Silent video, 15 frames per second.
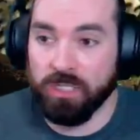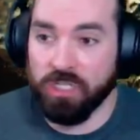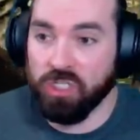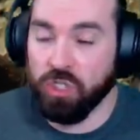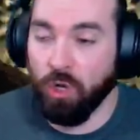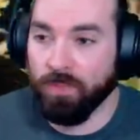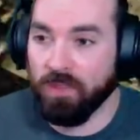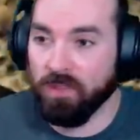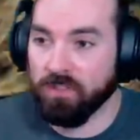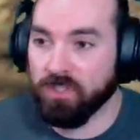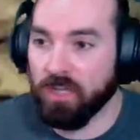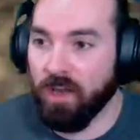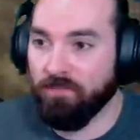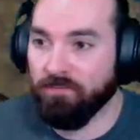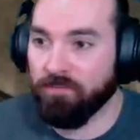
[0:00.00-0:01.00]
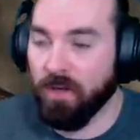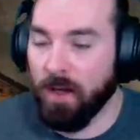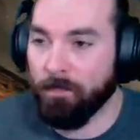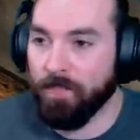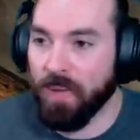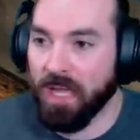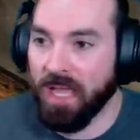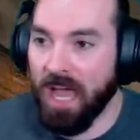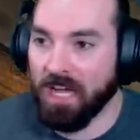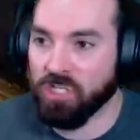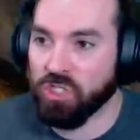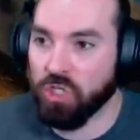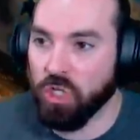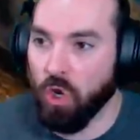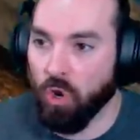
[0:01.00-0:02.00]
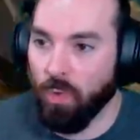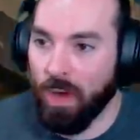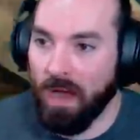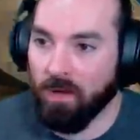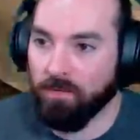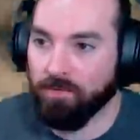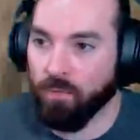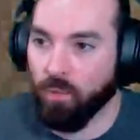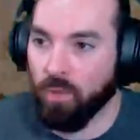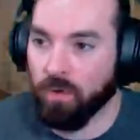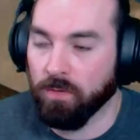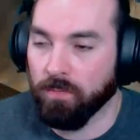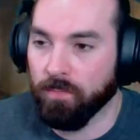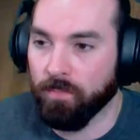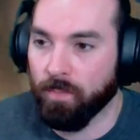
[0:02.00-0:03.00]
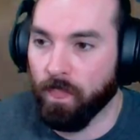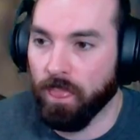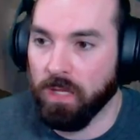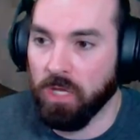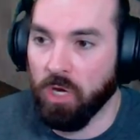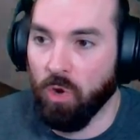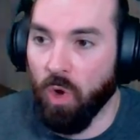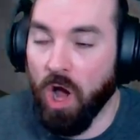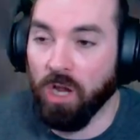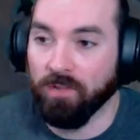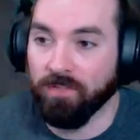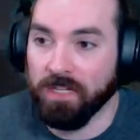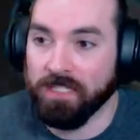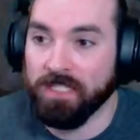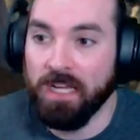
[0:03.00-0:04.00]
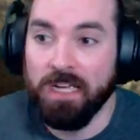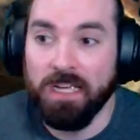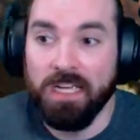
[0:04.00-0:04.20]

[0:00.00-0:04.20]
I just hope that there's enough uh, pickaxe to go around for, you know, all of us.